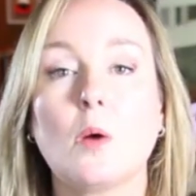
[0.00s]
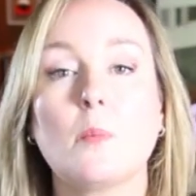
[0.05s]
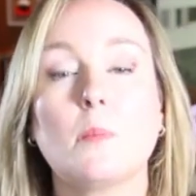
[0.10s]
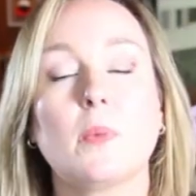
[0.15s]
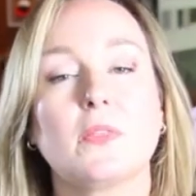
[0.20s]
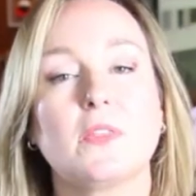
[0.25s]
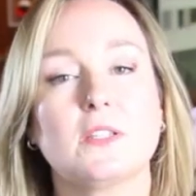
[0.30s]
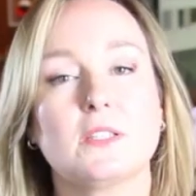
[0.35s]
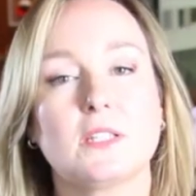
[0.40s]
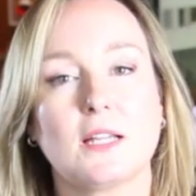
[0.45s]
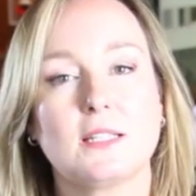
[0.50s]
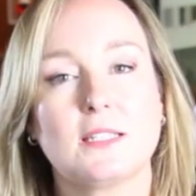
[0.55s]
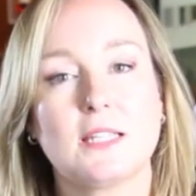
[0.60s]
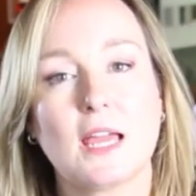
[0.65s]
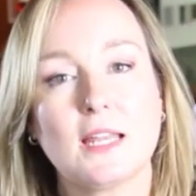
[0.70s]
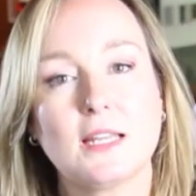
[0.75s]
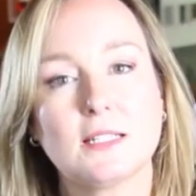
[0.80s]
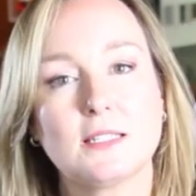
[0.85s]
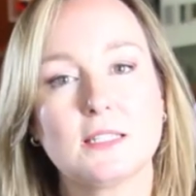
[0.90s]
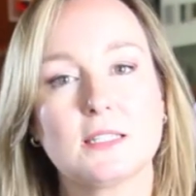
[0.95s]
But the
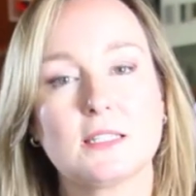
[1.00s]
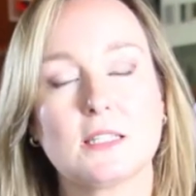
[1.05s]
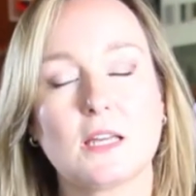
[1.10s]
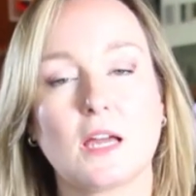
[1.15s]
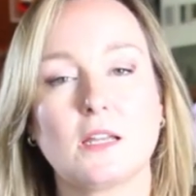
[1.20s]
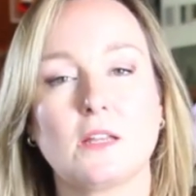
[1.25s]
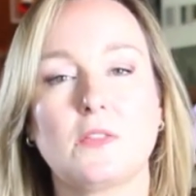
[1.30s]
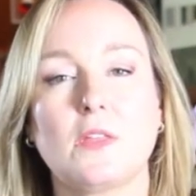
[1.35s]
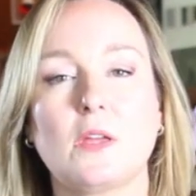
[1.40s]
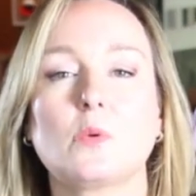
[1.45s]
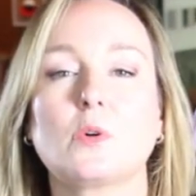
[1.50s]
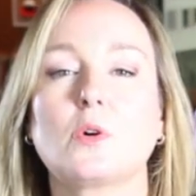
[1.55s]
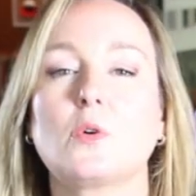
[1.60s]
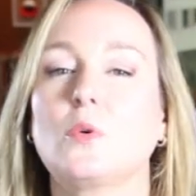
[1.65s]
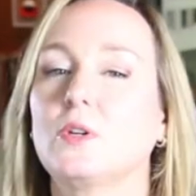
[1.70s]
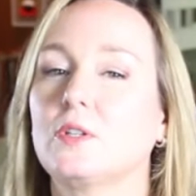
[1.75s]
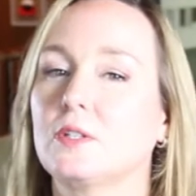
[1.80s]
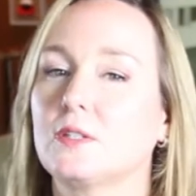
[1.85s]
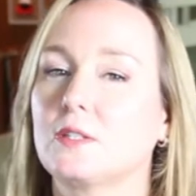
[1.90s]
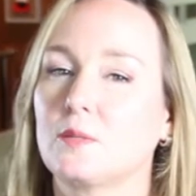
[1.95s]
Titanic decided they were
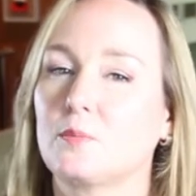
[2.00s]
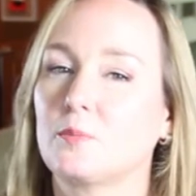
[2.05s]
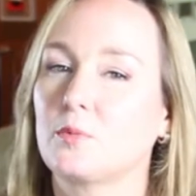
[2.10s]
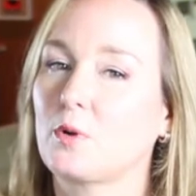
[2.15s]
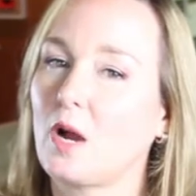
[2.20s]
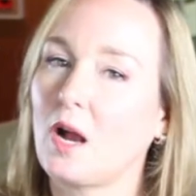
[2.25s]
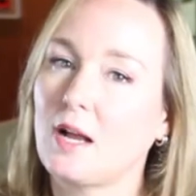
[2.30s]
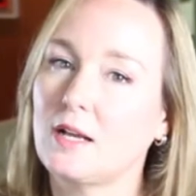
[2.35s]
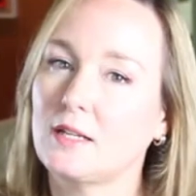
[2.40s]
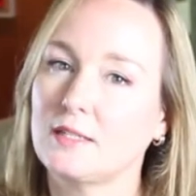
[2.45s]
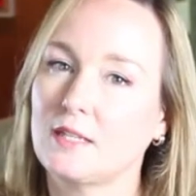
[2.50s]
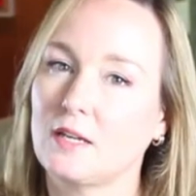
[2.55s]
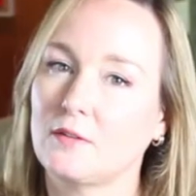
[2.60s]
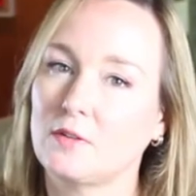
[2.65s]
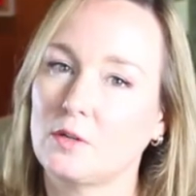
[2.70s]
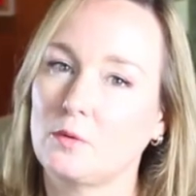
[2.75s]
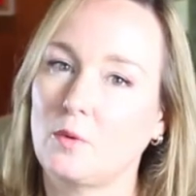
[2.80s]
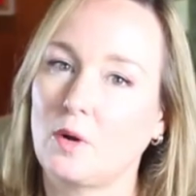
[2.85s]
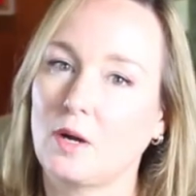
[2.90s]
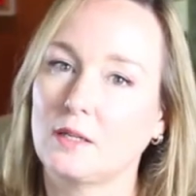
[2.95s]
going to surprise
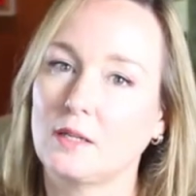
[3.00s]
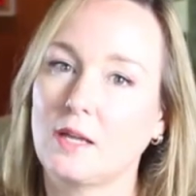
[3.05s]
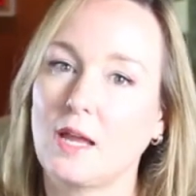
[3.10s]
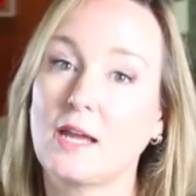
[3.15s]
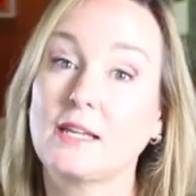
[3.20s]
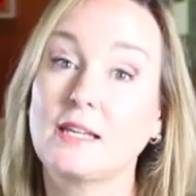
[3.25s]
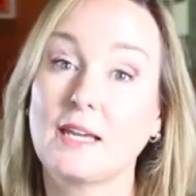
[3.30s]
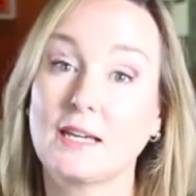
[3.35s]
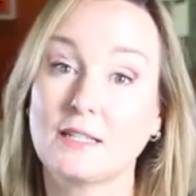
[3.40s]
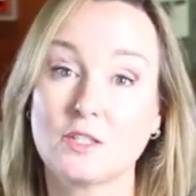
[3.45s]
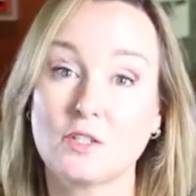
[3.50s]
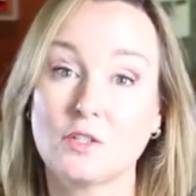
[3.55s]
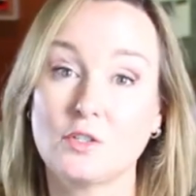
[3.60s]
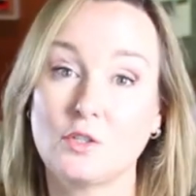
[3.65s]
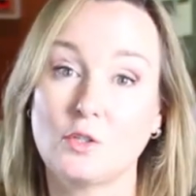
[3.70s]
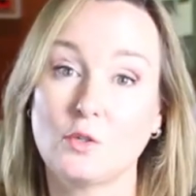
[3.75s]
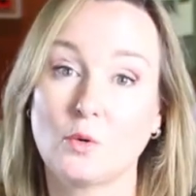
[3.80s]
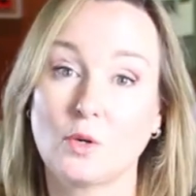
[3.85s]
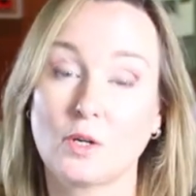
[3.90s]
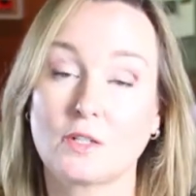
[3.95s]
everyone and get to
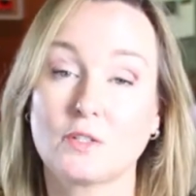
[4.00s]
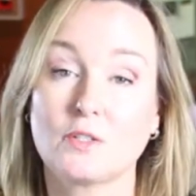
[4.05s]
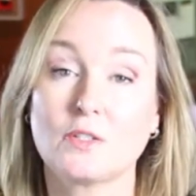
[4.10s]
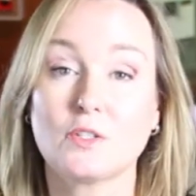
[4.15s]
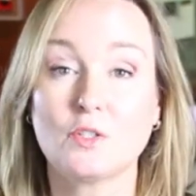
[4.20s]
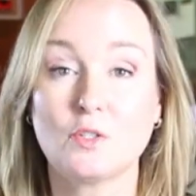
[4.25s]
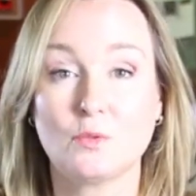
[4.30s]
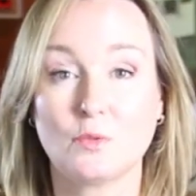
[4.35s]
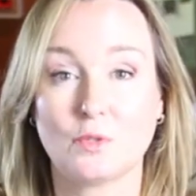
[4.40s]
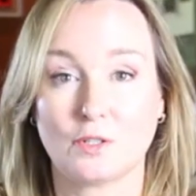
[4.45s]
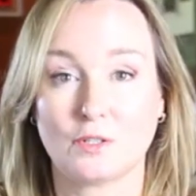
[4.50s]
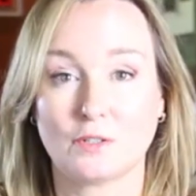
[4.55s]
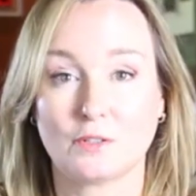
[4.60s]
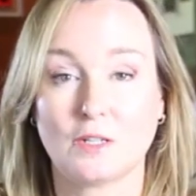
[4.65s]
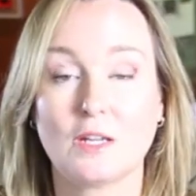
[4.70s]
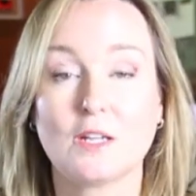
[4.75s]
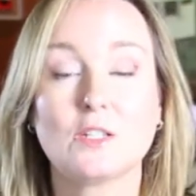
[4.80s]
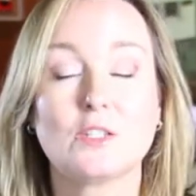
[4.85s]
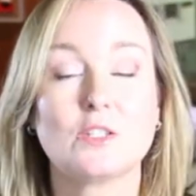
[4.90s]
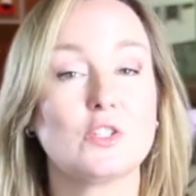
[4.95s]
New York sooner,
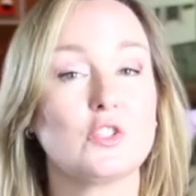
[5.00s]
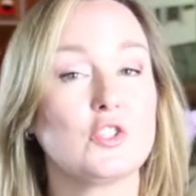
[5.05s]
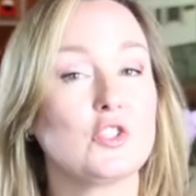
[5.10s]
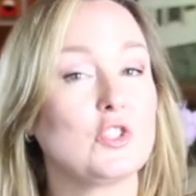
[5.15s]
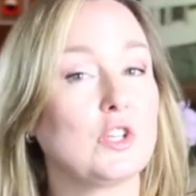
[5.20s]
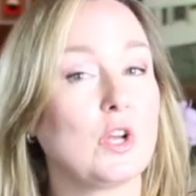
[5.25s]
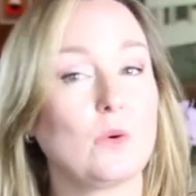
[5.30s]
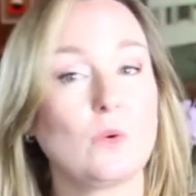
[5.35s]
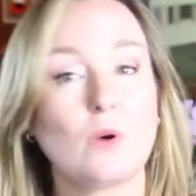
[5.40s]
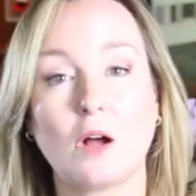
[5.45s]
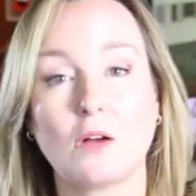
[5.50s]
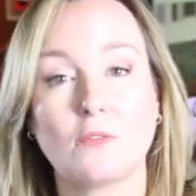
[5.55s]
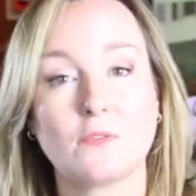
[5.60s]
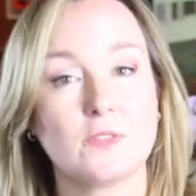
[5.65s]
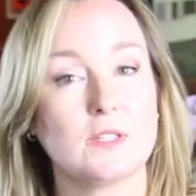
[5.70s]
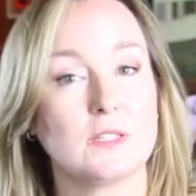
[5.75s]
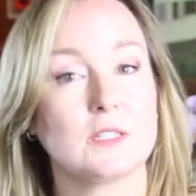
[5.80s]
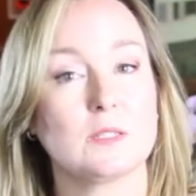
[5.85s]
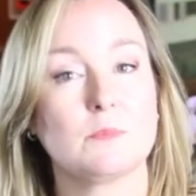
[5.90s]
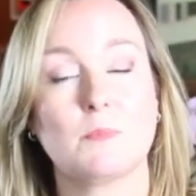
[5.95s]
to show off
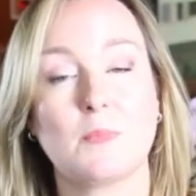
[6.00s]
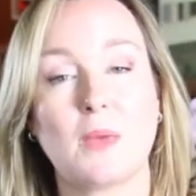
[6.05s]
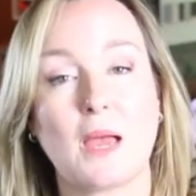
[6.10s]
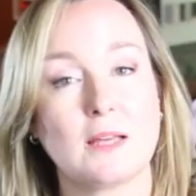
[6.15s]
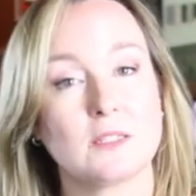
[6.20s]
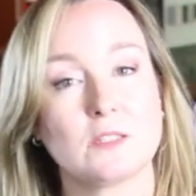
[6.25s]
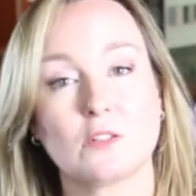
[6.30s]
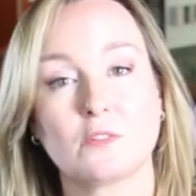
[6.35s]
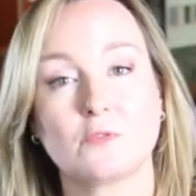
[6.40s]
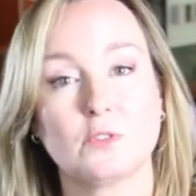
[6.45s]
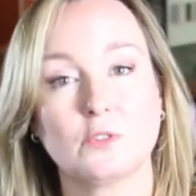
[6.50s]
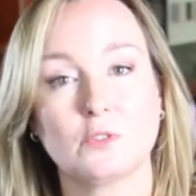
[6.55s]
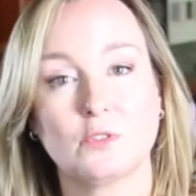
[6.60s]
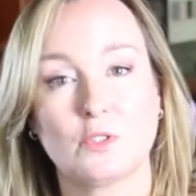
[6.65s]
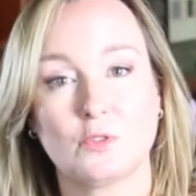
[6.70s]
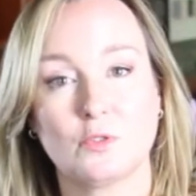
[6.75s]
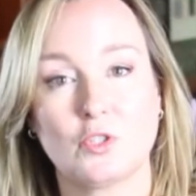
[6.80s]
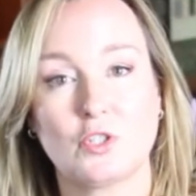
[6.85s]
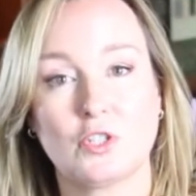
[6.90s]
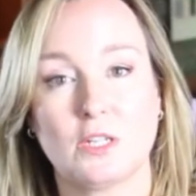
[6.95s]
this masterful
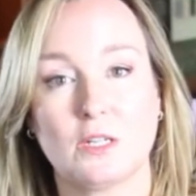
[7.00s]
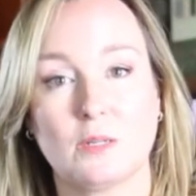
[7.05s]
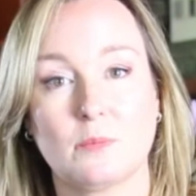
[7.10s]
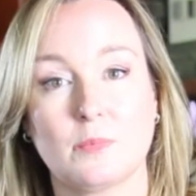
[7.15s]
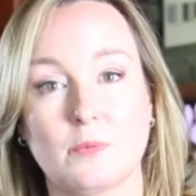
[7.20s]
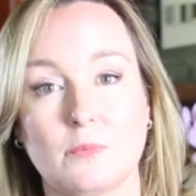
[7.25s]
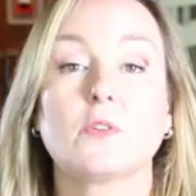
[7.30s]
new ship.